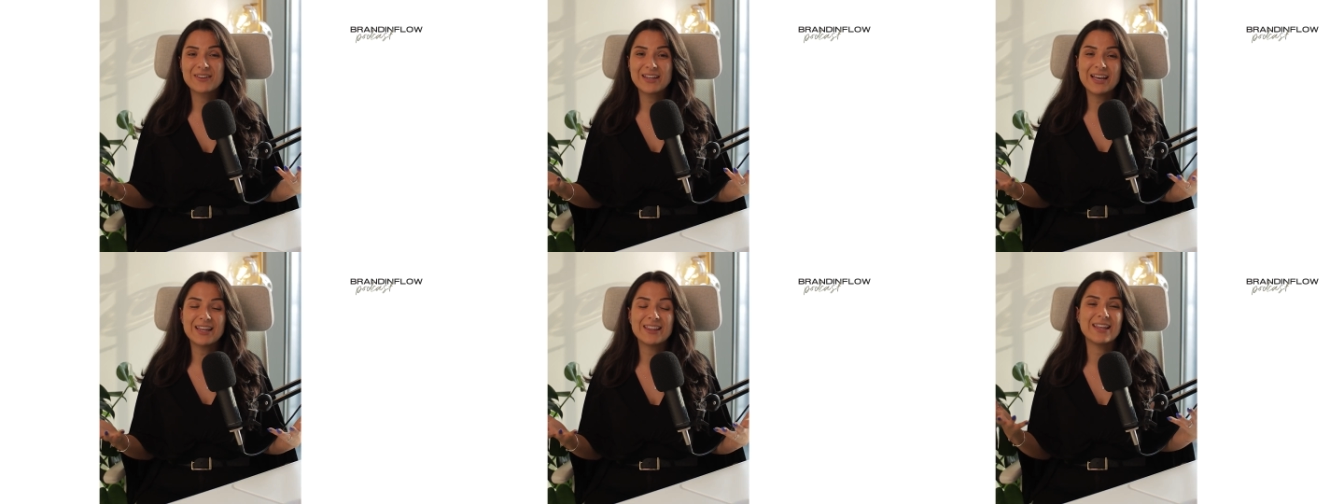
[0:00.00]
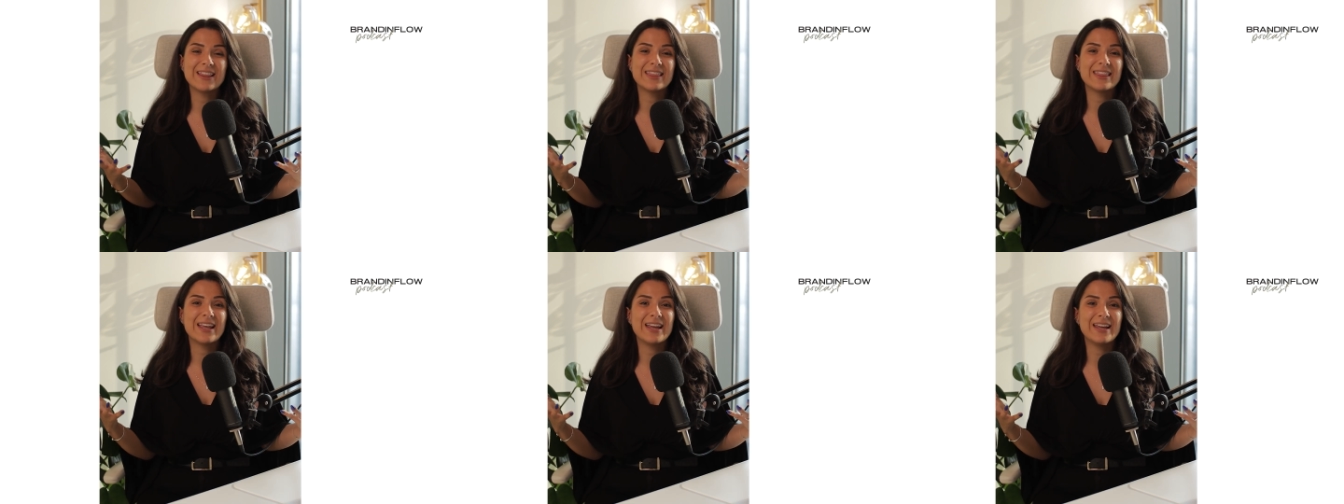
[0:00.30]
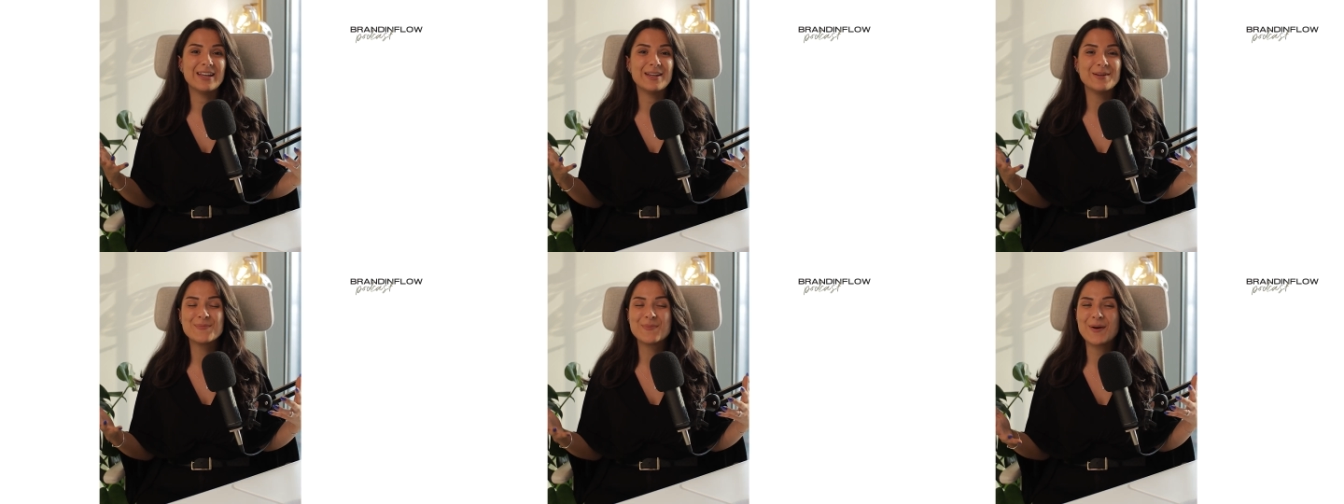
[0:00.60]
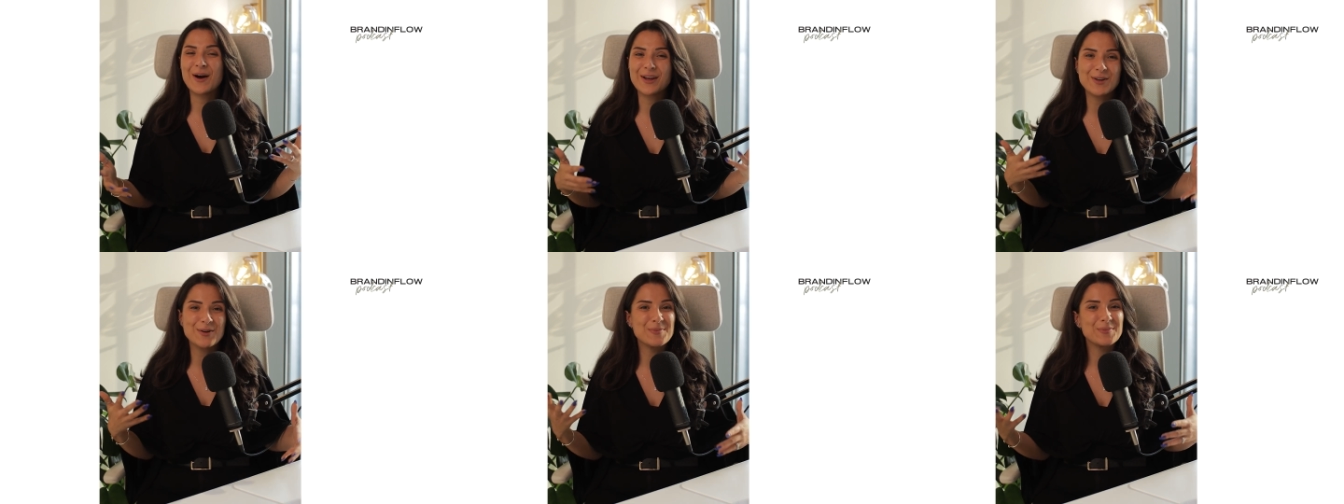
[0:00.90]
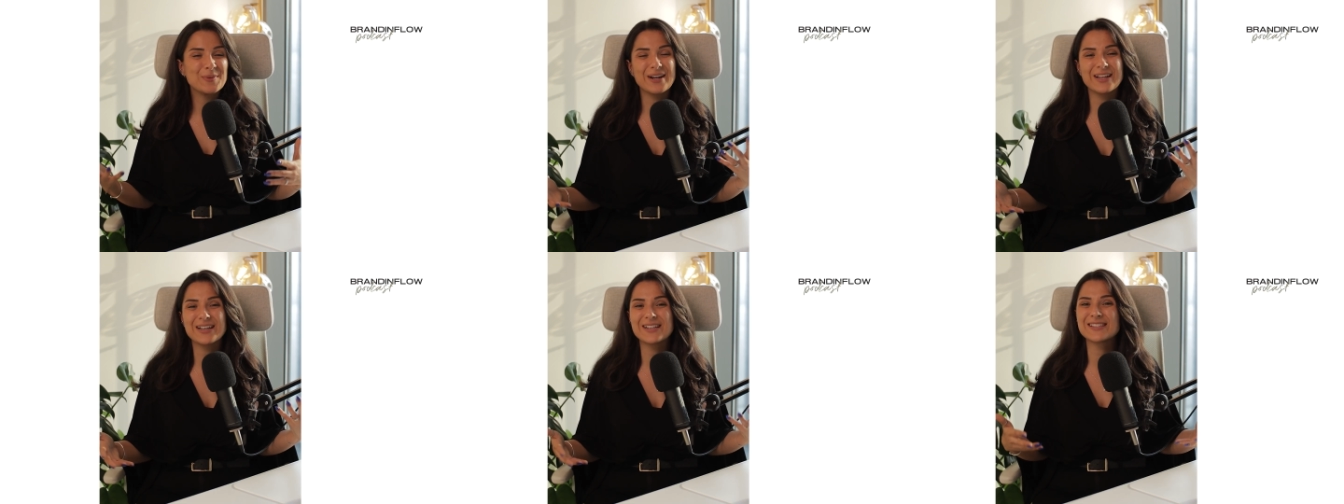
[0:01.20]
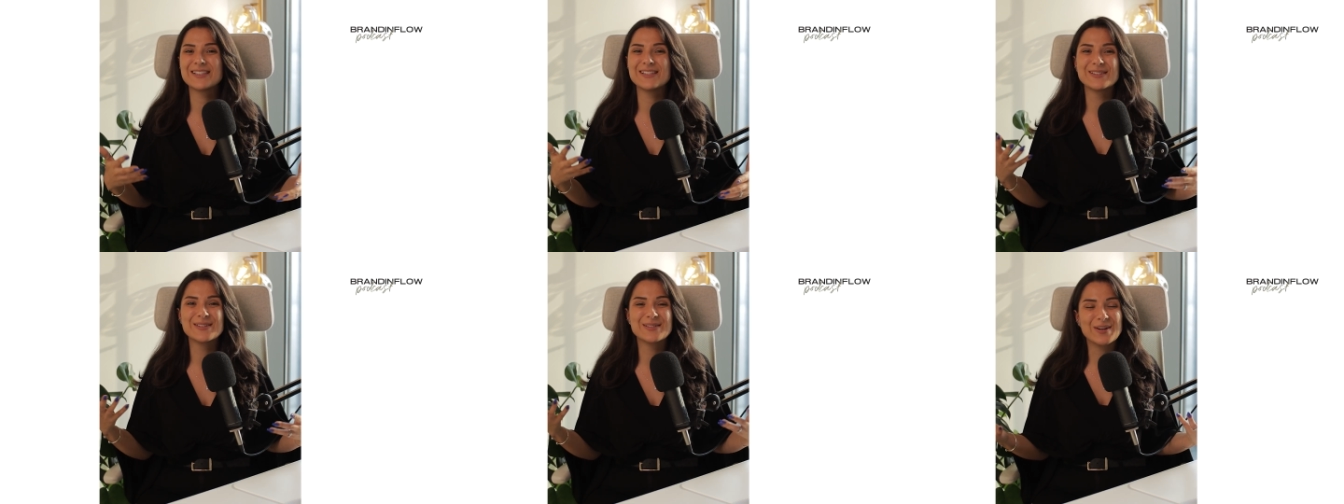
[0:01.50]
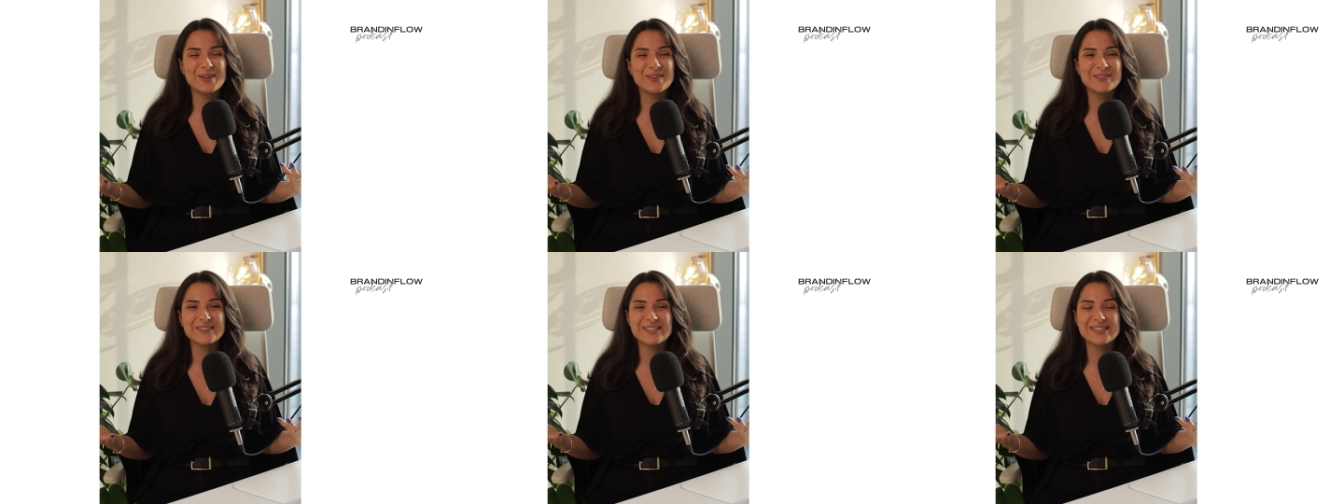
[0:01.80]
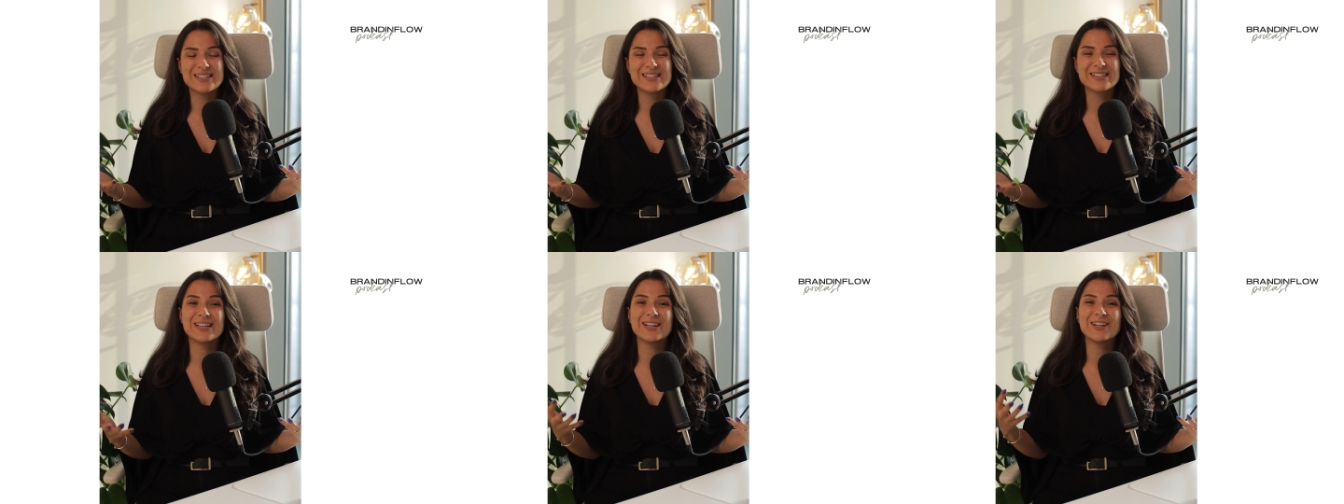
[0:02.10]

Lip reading: that they buy your products and services